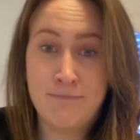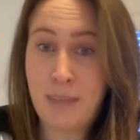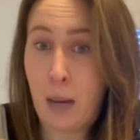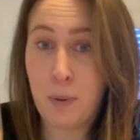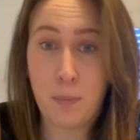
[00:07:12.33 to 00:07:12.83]

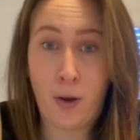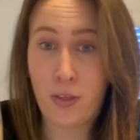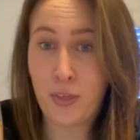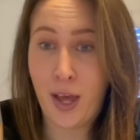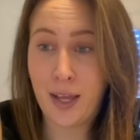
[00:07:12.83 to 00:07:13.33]
happy
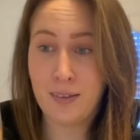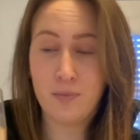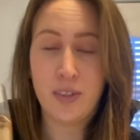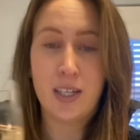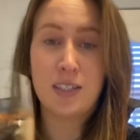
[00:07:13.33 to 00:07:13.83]
birthday.
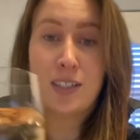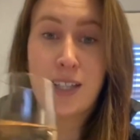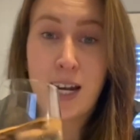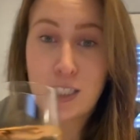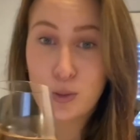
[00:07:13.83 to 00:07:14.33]
Here's to the
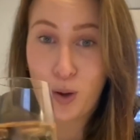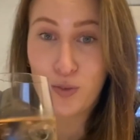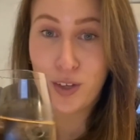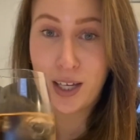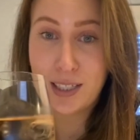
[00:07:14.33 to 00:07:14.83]
next
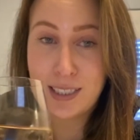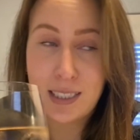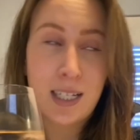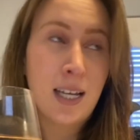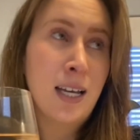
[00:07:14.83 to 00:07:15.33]
12 years.
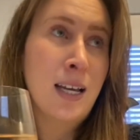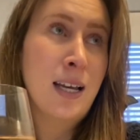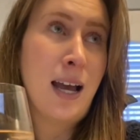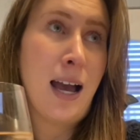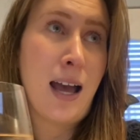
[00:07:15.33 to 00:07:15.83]

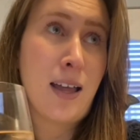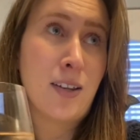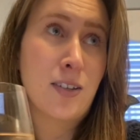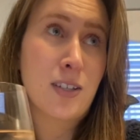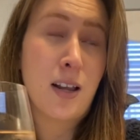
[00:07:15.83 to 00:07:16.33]

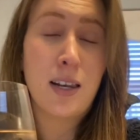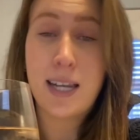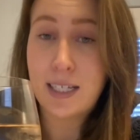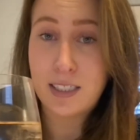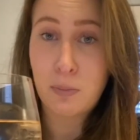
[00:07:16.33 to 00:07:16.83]
And
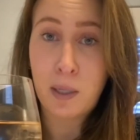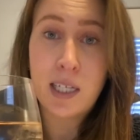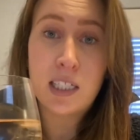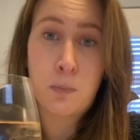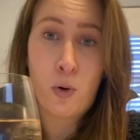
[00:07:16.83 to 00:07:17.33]
let's
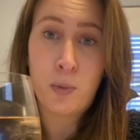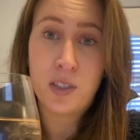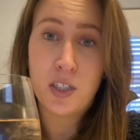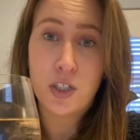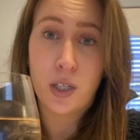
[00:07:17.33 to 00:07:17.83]
please
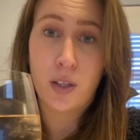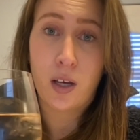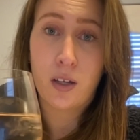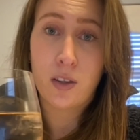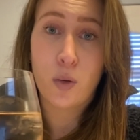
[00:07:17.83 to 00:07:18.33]
promise each
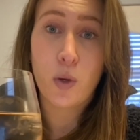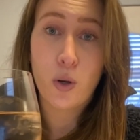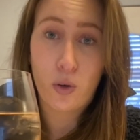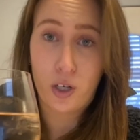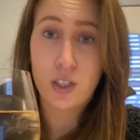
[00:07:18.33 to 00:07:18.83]
other that we're
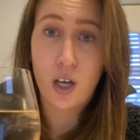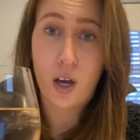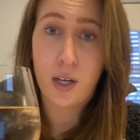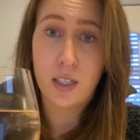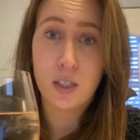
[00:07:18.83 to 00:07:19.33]
not going to
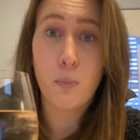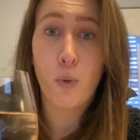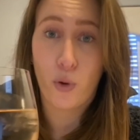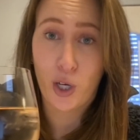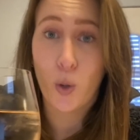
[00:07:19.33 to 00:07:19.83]
turn into boring